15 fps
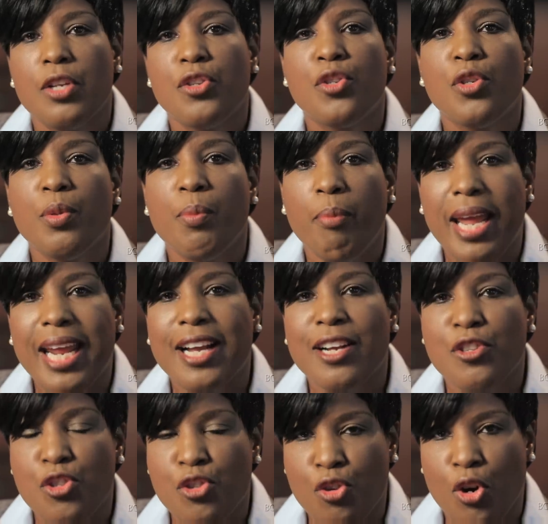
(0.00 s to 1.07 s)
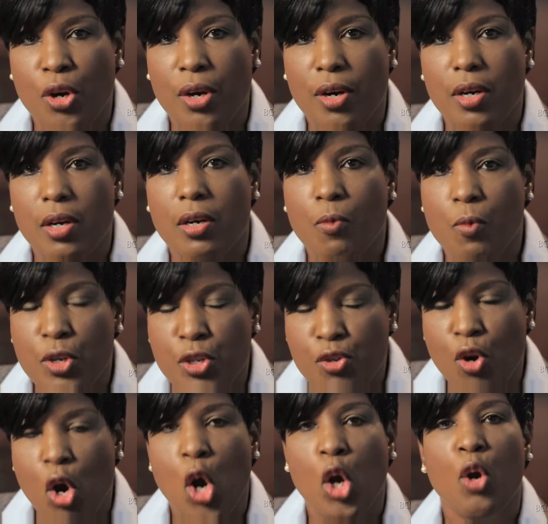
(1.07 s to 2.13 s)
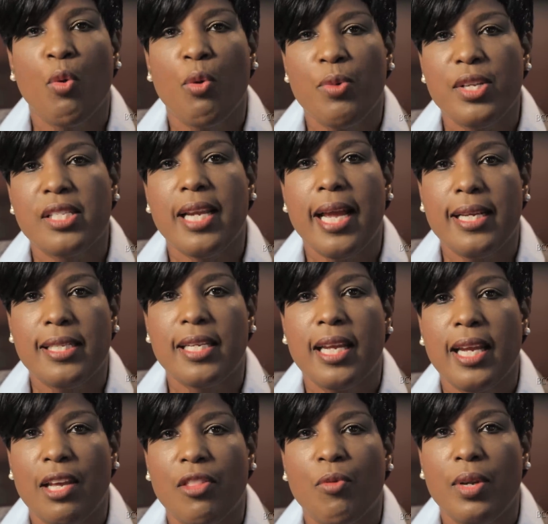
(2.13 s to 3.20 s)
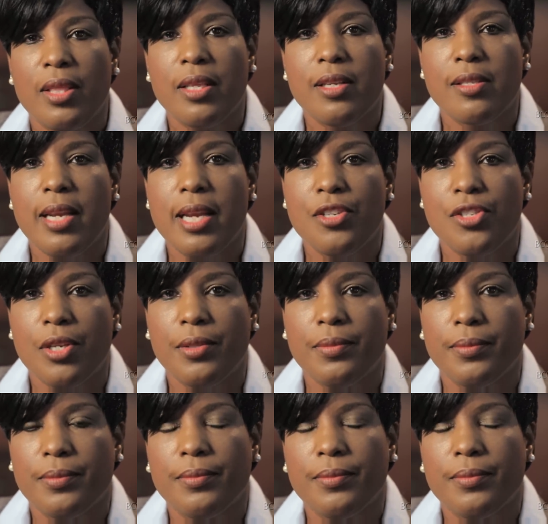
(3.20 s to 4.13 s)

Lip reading: to make us stronger. We're stronger when we stand together in this nation.